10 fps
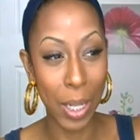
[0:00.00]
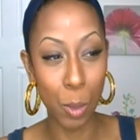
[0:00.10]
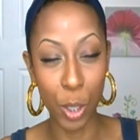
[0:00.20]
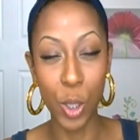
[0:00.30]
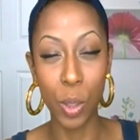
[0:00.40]
I mean,
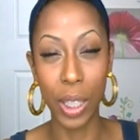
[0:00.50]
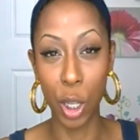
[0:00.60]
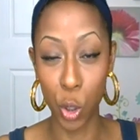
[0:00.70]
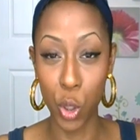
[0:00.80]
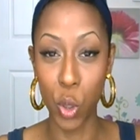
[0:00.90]
especially when
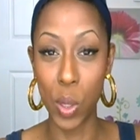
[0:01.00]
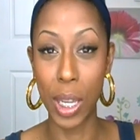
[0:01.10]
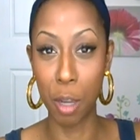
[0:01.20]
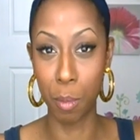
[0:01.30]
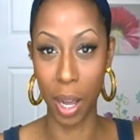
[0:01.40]
like you're
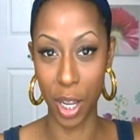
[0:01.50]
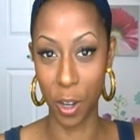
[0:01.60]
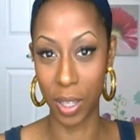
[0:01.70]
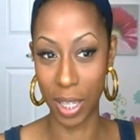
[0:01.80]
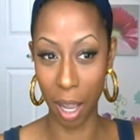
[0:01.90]
doing it by
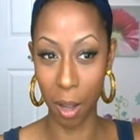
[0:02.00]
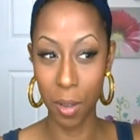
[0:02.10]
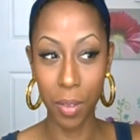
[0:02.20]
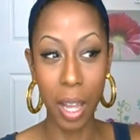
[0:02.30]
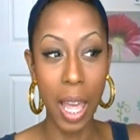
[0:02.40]

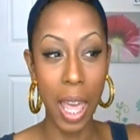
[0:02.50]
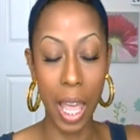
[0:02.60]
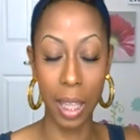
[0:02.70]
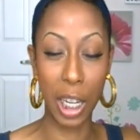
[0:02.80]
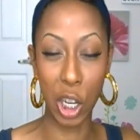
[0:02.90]
yourself
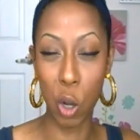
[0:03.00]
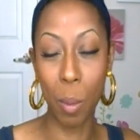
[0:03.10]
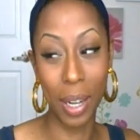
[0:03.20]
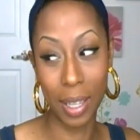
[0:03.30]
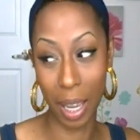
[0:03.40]
and like
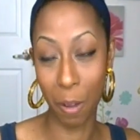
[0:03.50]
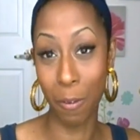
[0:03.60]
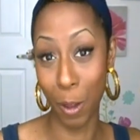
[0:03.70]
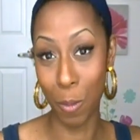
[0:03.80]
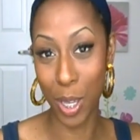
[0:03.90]
nobody's like
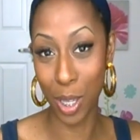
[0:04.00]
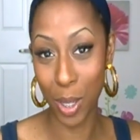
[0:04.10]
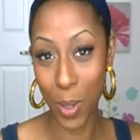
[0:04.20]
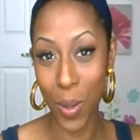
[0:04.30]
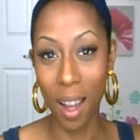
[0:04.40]
filming
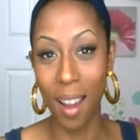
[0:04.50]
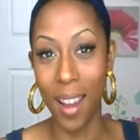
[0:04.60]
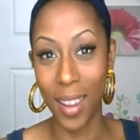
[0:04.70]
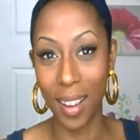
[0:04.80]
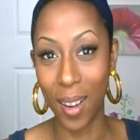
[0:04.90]
you,
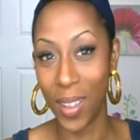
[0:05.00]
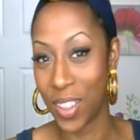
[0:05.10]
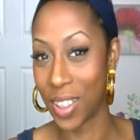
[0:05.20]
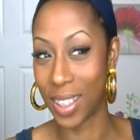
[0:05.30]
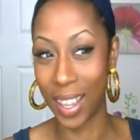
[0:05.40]
you know,
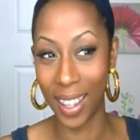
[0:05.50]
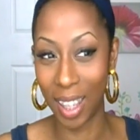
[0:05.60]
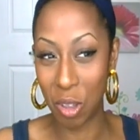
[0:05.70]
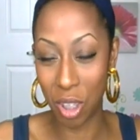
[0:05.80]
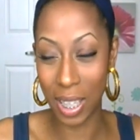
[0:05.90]
it's just
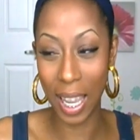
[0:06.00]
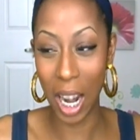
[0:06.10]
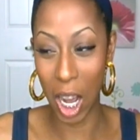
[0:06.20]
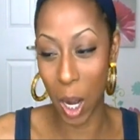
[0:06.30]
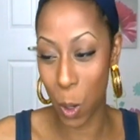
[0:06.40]
like you just
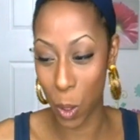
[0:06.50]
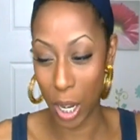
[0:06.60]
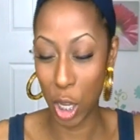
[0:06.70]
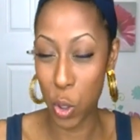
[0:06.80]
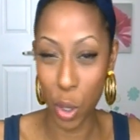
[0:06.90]
get
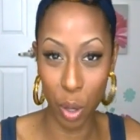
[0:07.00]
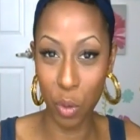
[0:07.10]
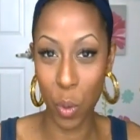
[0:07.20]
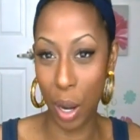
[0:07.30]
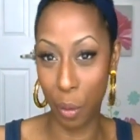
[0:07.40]
awkward, like you don't
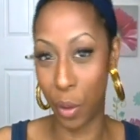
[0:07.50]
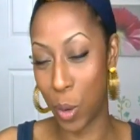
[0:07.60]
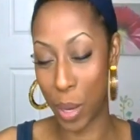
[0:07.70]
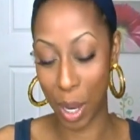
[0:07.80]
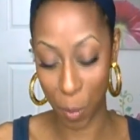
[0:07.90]
even want to
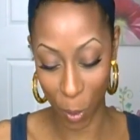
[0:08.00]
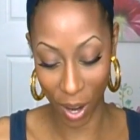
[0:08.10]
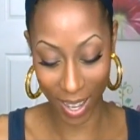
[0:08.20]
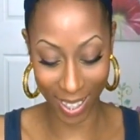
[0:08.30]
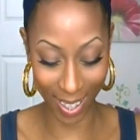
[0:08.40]
film
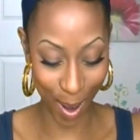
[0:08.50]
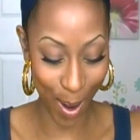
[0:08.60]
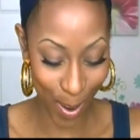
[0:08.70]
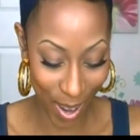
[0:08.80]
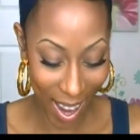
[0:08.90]
anymore.
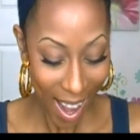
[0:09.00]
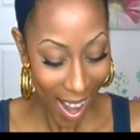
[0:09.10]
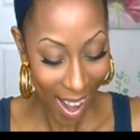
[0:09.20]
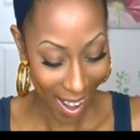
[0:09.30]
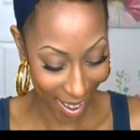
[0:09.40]
So
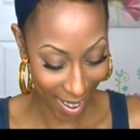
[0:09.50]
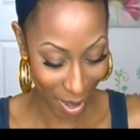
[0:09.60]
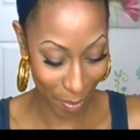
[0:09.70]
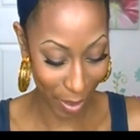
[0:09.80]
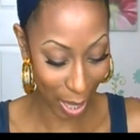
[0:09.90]

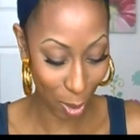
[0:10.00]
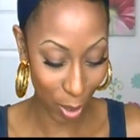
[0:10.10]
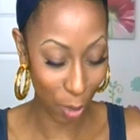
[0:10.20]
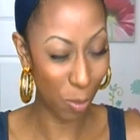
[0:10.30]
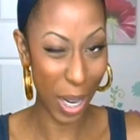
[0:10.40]
um,
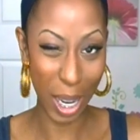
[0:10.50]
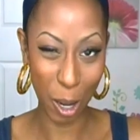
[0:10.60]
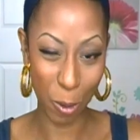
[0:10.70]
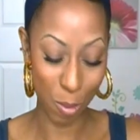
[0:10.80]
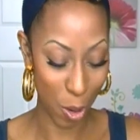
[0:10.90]
that's one of my
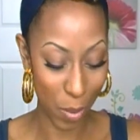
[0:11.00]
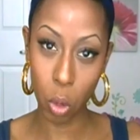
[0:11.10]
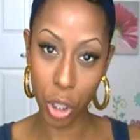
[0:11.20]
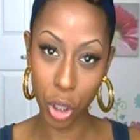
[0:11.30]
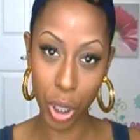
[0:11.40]
awkward
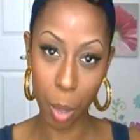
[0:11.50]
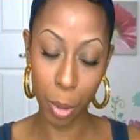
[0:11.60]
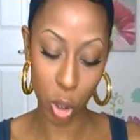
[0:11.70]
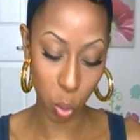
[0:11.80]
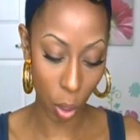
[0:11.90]
moments. Question
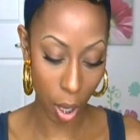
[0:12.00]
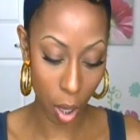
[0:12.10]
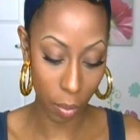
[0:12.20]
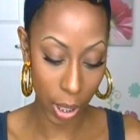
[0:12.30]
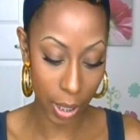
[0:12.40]
number
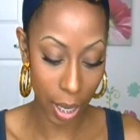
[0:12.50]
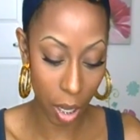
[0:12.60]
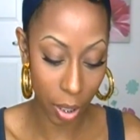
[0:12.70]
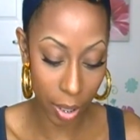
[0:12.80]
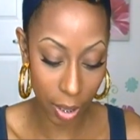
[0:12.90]
12 is
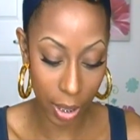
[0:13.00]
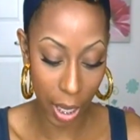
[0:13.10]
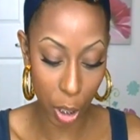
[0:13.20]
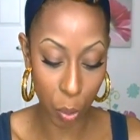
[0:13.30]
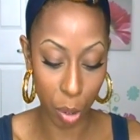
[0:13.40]
how long does it
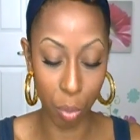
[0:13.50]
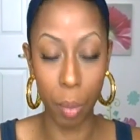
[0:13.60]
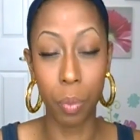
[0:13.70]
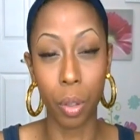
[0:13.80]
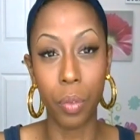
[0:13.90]
take you to
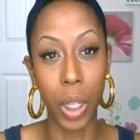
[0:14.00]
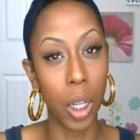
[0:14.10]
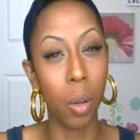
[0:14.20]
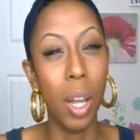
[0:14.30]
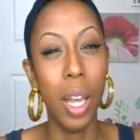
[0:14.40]
prep for a
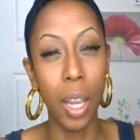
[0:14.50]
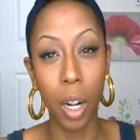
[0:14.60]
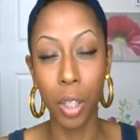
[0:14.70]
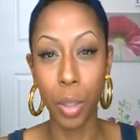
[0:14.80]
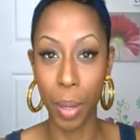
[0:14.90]
video?
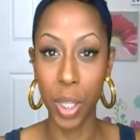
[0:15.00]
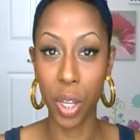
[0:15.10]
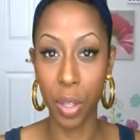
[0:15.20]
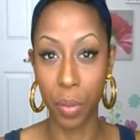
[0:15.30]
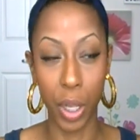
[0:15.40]
It all
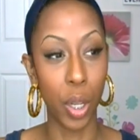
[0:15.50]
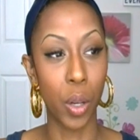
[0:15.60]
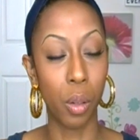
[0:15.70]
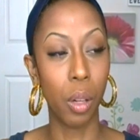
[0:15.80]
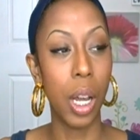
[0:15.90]
depends on the
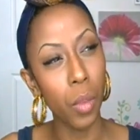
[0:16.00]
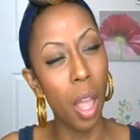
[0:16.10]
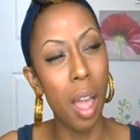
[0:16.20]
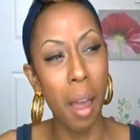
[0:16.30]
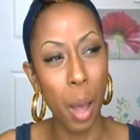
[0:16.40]
video.
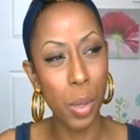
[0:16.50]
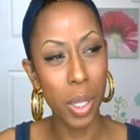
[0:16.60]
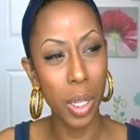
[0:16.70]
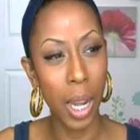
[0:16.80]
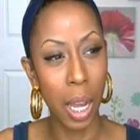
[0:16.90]
I would
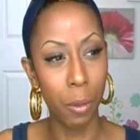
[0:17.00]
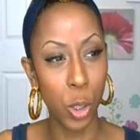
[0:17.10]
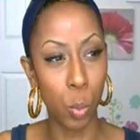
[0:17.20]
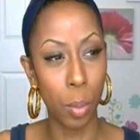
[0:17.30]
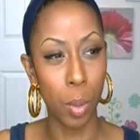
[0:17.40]
say on
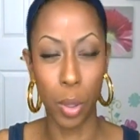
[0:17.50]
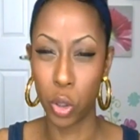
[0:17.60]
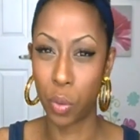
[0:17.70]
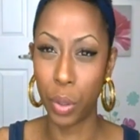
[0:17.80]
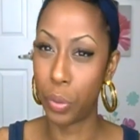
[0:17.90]
average maybe
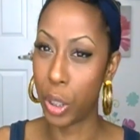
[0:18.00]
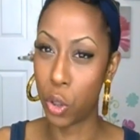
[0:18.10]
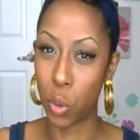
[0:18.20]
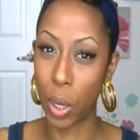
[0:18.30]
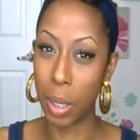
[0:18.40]
about
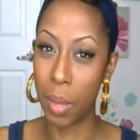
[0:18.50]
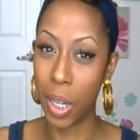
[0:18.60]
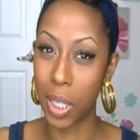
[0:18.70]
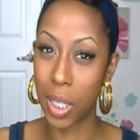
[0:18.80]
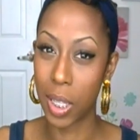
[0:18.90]
15 to 20
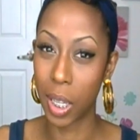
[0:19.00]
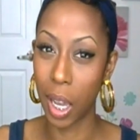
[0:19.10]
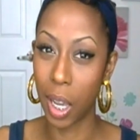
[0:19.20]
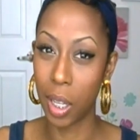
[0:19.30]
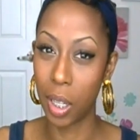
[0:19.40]
minutes to
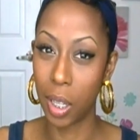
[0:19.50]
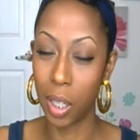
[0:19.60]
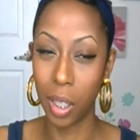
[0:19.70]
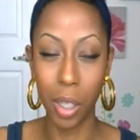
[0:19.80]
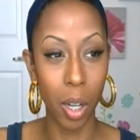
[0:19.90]
get,
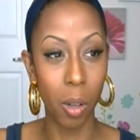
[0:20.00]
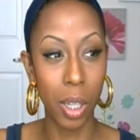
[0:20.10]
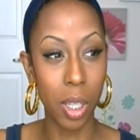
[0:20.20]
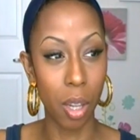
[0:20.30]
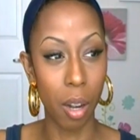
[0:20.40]
you know,
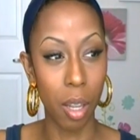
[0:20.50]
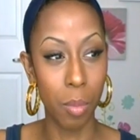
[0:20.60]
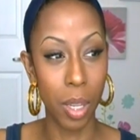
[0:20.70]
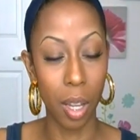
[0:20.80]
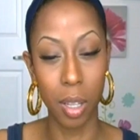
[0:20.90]
it
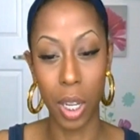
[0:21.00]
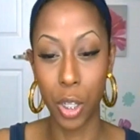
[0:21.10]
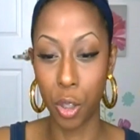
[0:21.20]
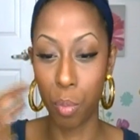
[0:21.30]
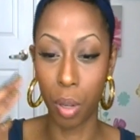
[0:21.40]
started because
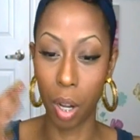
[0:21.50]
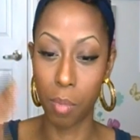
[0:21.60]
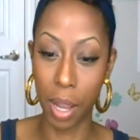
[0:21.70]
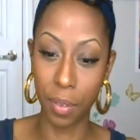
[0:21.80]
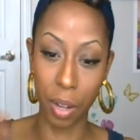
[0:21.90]
I do put
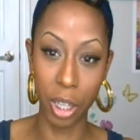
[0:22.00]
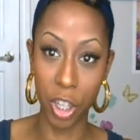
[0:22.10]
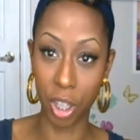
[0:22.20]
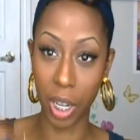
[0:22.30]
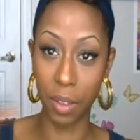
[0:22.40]
on my
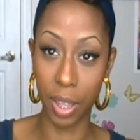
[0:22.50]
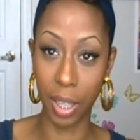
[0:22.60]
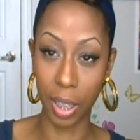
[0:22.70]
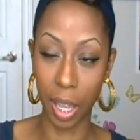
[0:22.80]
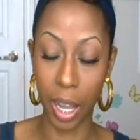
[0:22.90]
foundation and
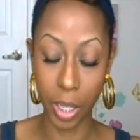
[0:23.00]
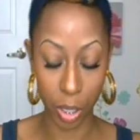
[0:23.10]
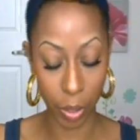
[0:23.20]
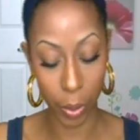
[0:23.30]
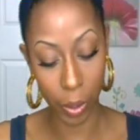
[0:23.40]
everything like that.
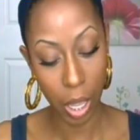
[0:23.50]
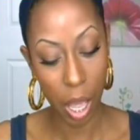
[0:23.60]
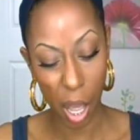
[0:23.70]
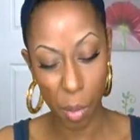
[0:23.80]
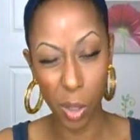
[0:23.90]
So
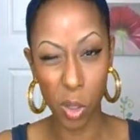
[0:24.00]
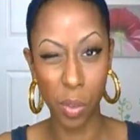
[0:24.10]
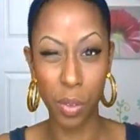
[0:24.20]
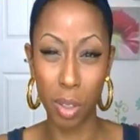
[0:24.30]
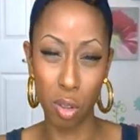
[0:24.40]
about
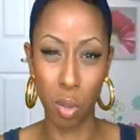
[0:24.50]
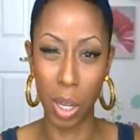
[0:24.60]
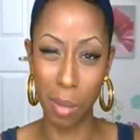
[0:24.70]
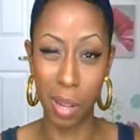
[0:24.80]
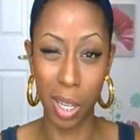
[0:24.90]
15 to
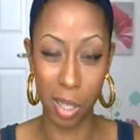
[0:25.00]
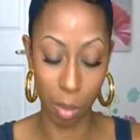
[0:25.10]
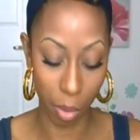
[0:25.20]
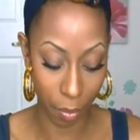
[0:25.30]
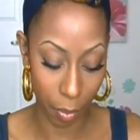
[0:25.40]
20
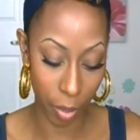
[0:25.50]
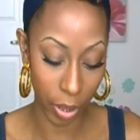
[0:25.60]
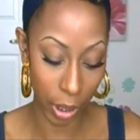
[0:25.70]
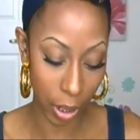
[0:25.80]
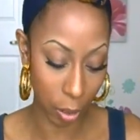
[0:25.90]
minutes to prep for a
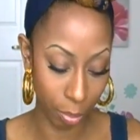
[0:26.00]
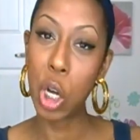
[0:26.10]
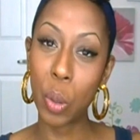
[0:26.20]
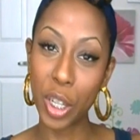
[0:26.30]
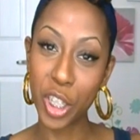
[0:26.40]
video.
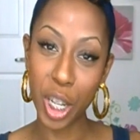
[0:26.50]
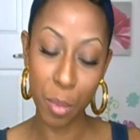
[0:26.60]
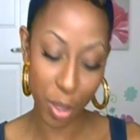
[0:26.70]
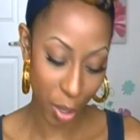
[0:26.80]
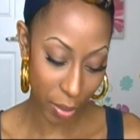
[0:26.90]
Question
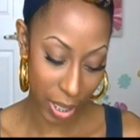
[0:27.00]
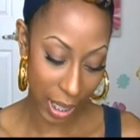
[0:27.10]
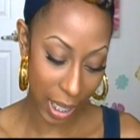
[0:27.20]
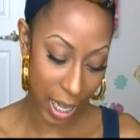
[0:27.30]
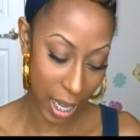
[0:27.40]
number
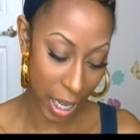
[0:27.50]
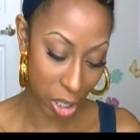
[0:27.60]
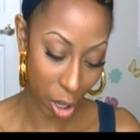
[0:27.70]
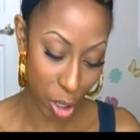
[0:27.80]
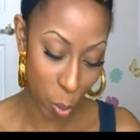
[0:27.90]
13
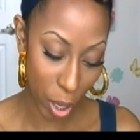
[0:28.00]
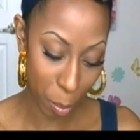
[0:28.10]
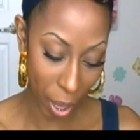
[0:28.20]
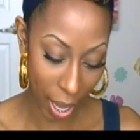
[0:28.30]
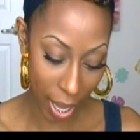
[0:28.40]
is are you
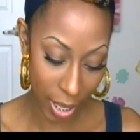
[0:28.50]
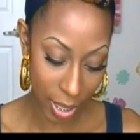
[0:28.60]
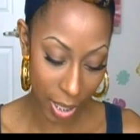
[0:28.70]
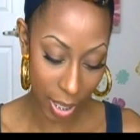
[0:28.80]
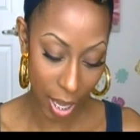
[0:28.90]
wearing
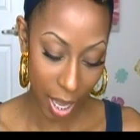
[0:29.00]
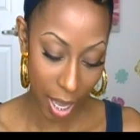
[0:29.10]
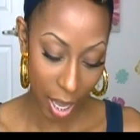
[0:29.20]
pants?